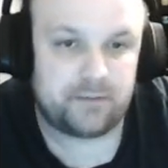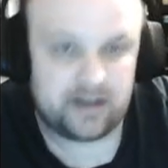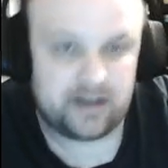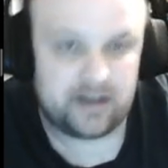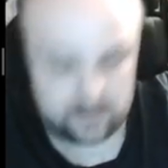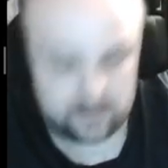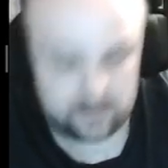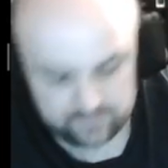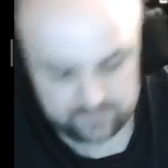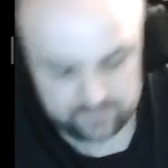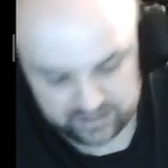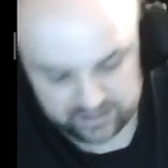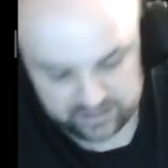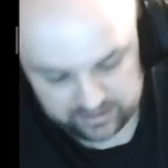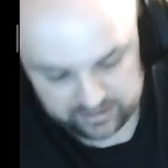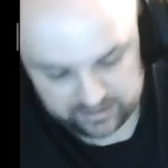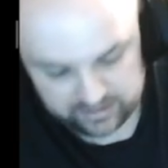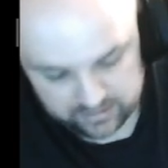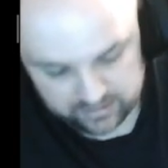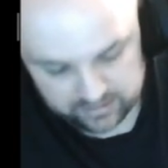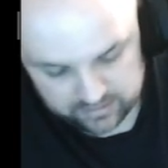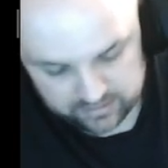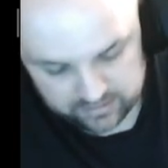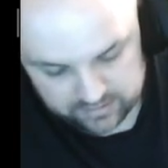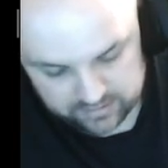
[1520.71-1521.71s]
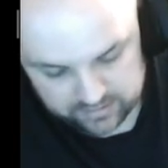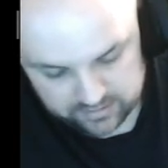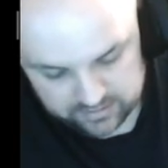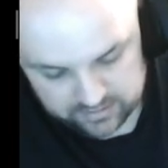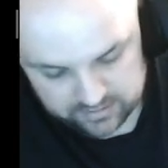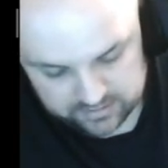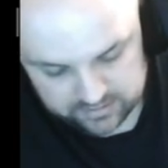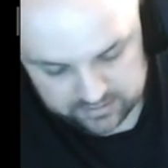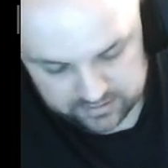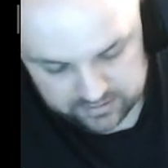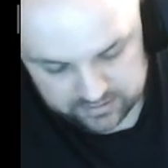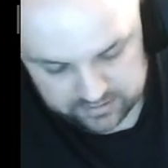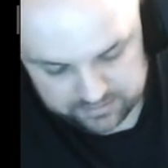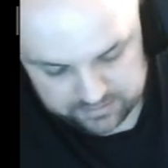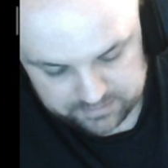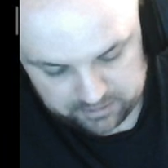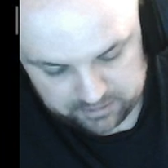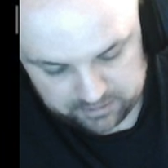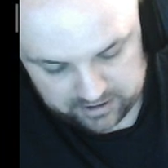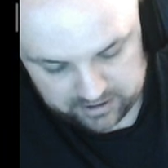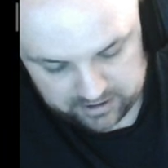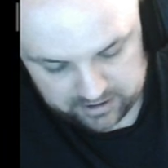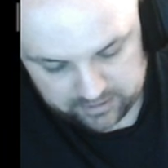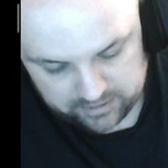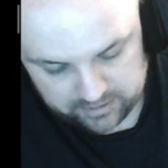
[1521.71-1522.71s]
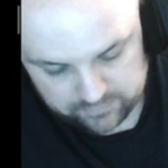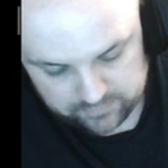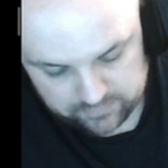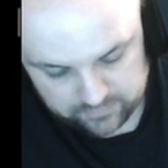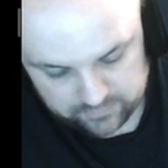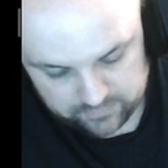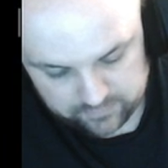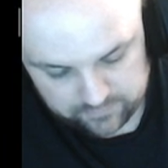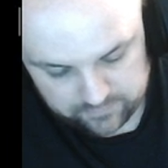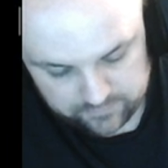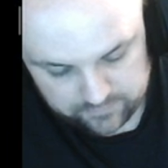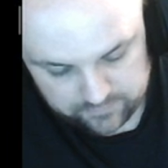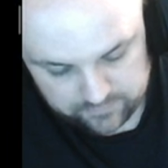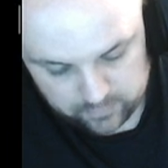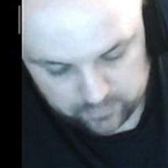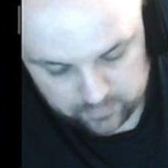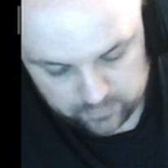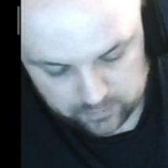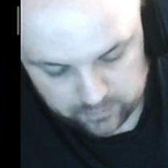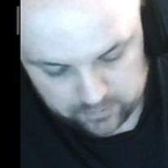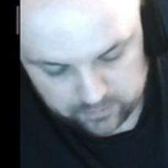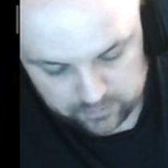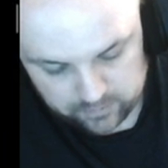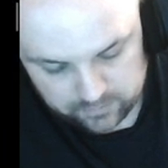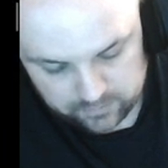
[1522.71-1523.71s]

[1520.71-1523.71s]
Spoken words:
over 8. That's pi over 4.